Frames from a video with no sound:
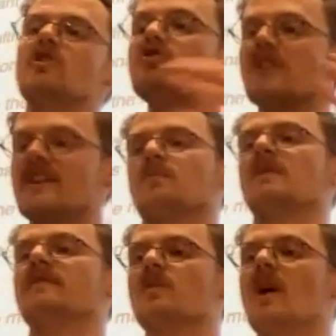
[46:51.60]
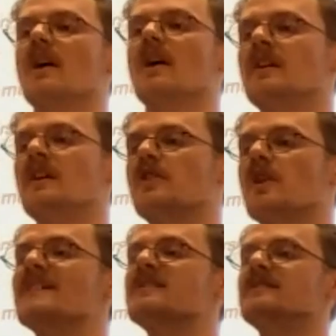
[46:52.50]
in contrast to previous work,
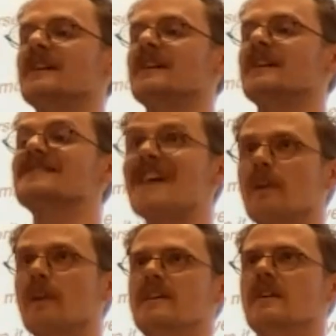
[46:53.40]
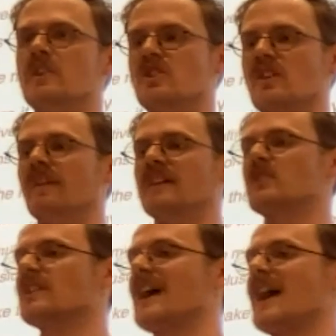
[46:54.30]
there isn't necessarily a
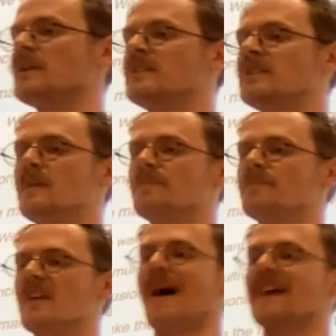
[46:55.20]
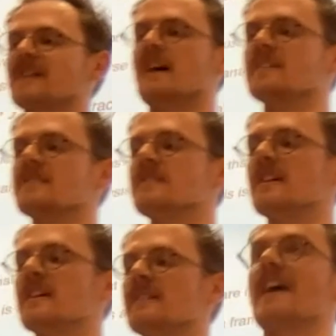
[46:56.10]
generalization gap if batch size
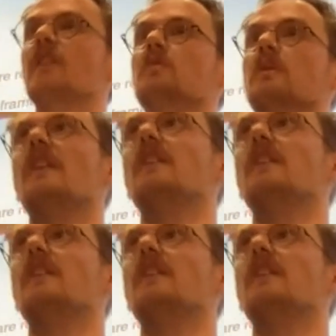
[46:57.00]
is scaled with